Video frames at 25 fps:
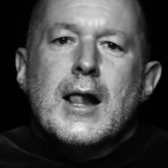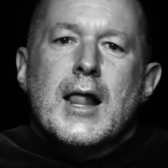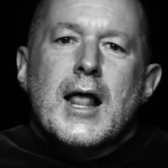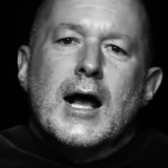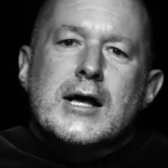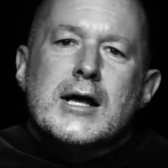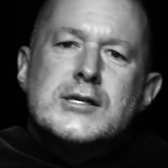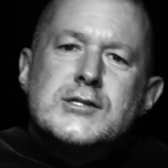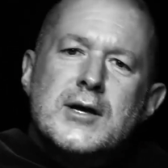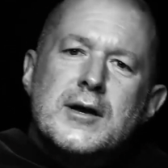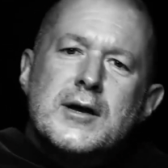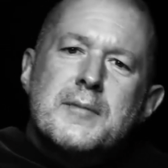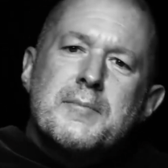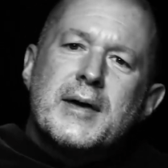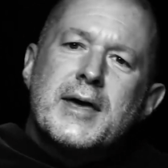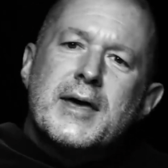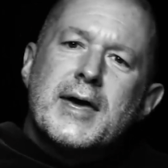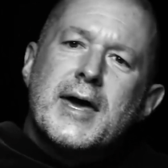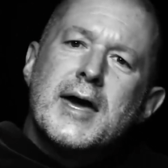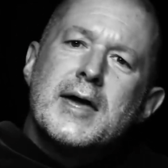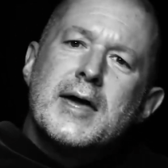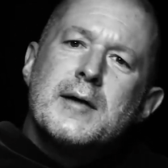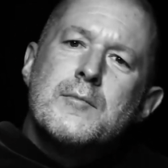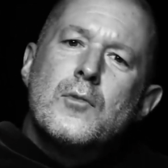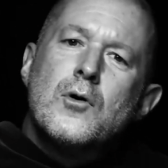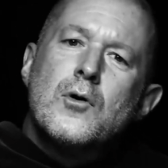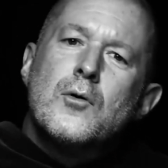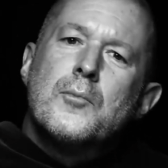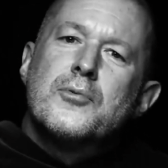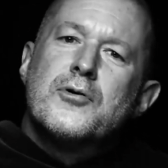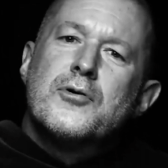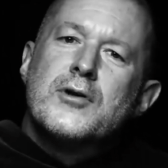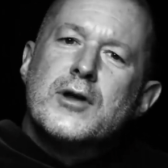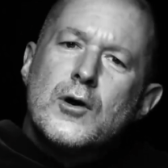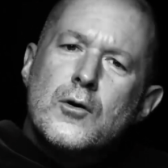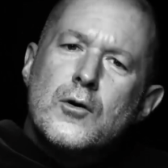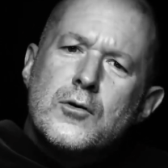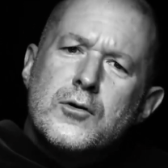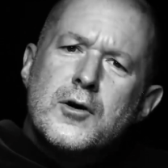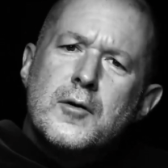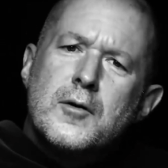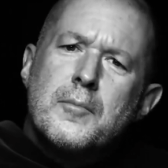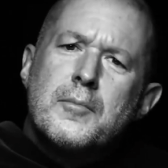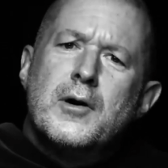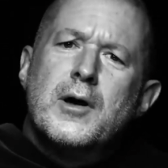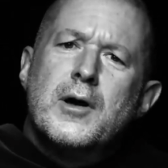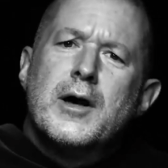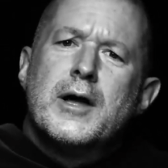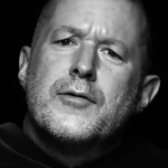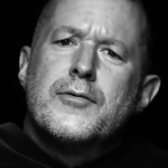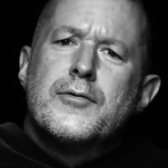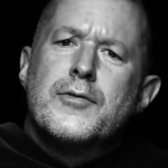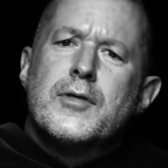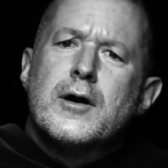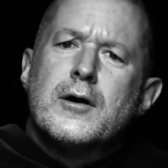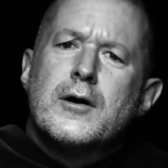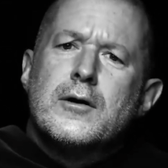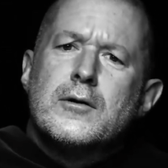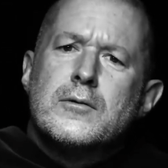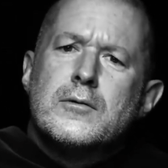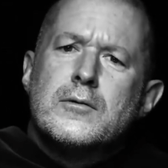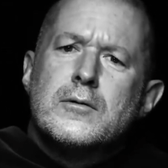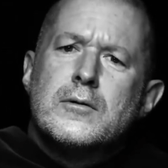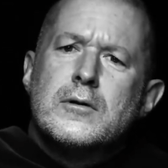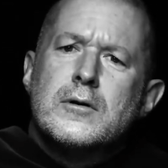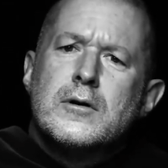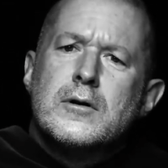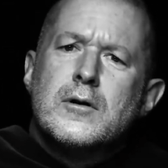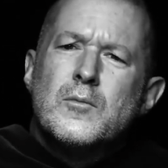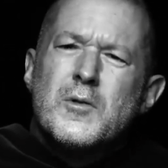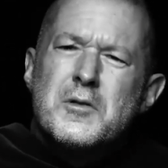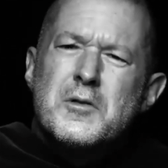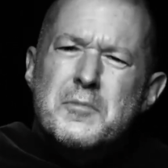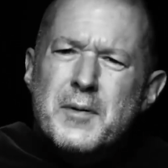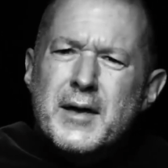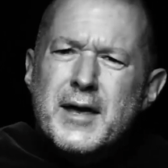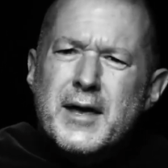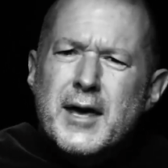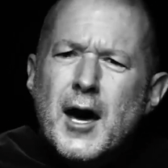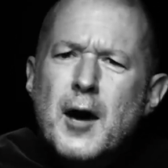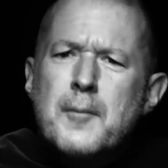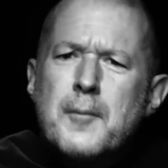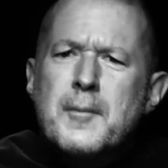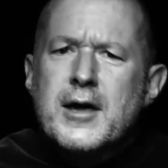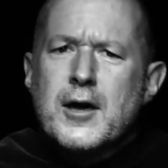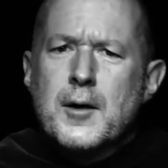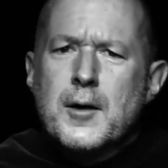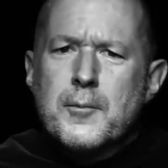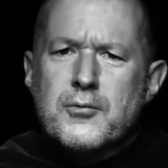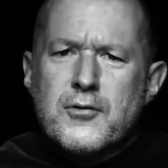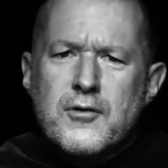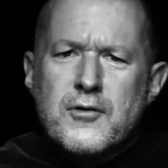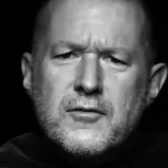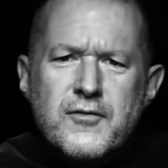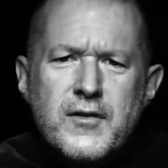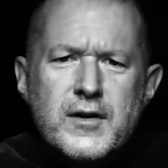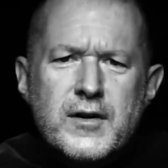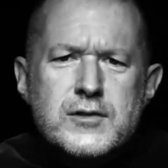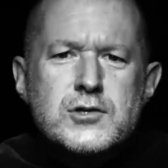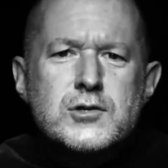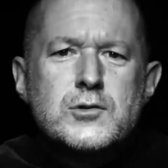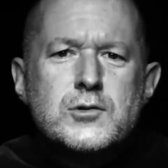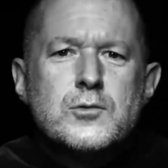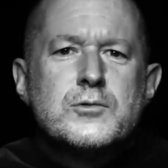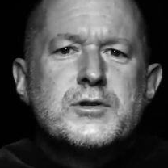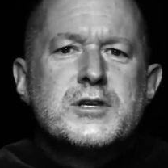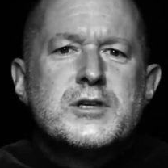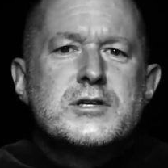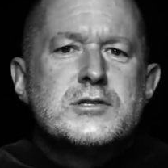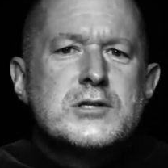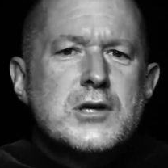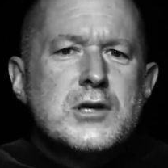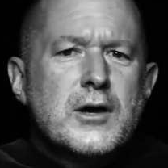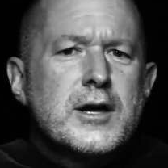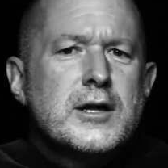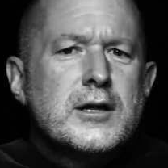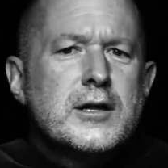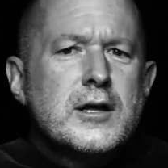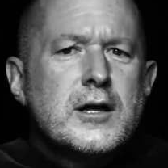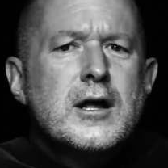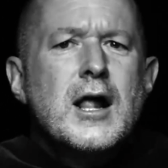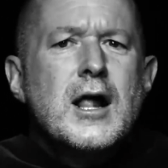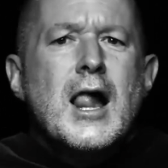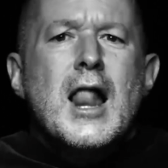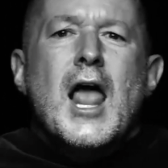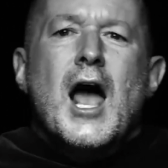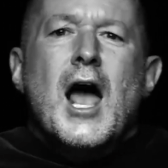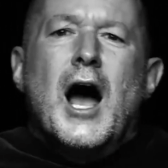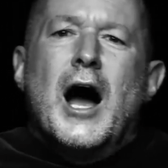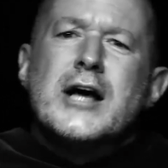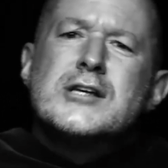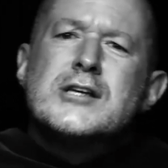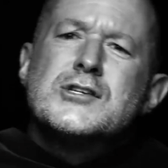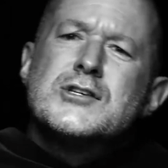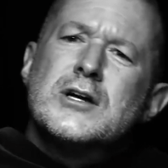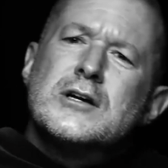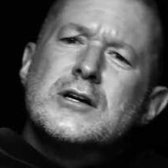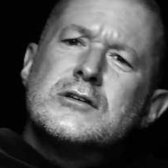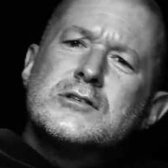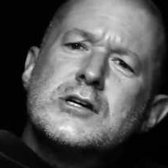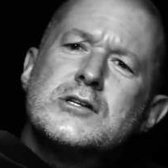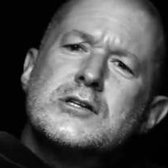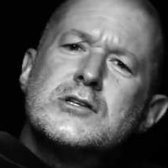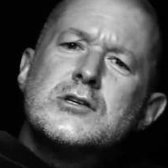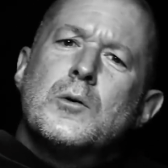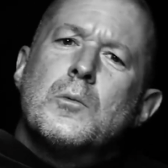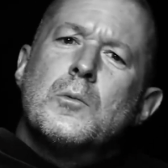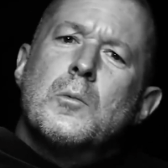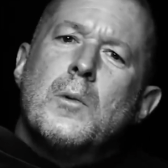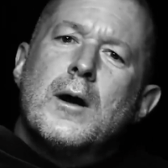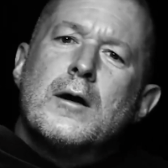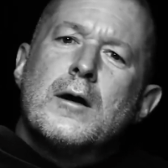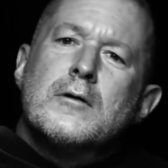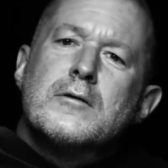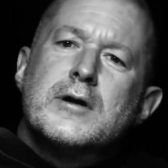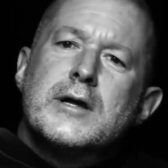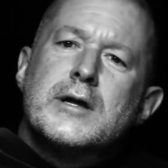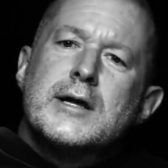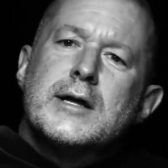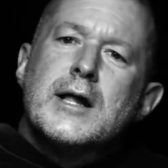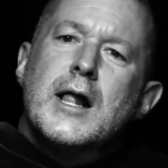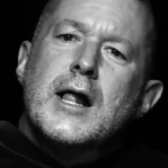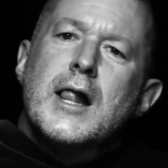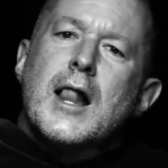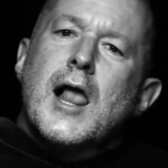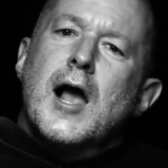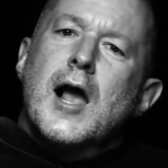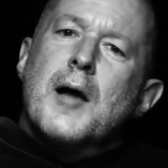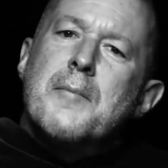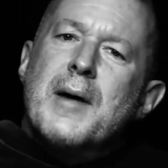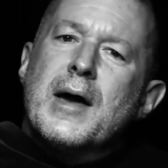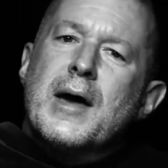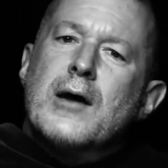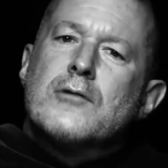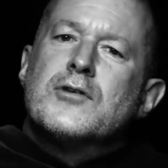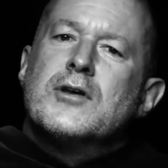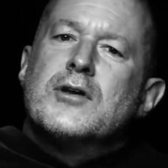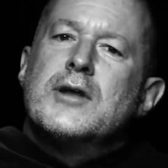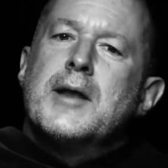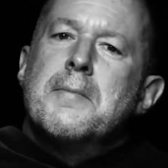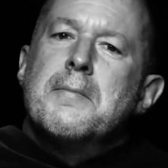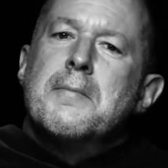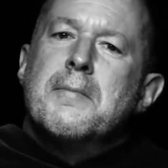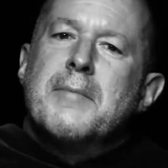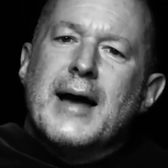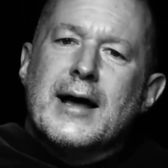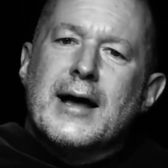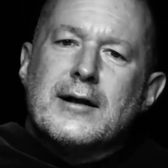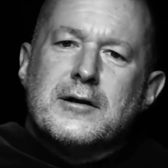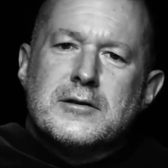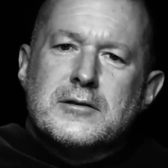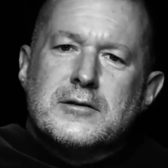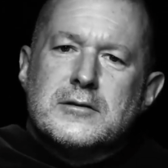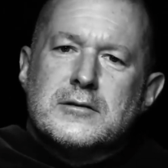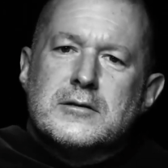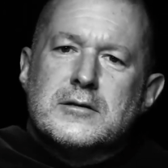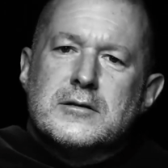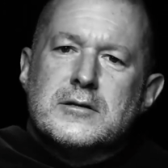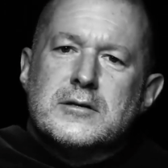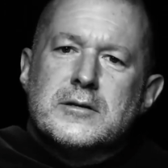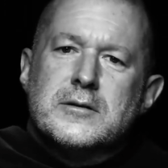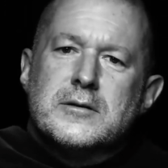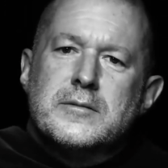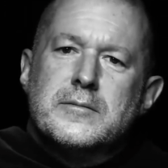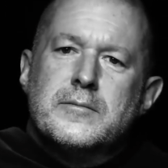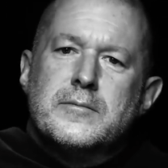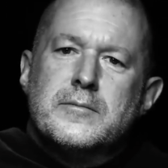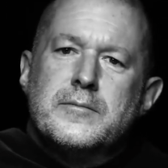As I became more preoccupied, though, with becoming a professional designer, I started to worry about an imbalance.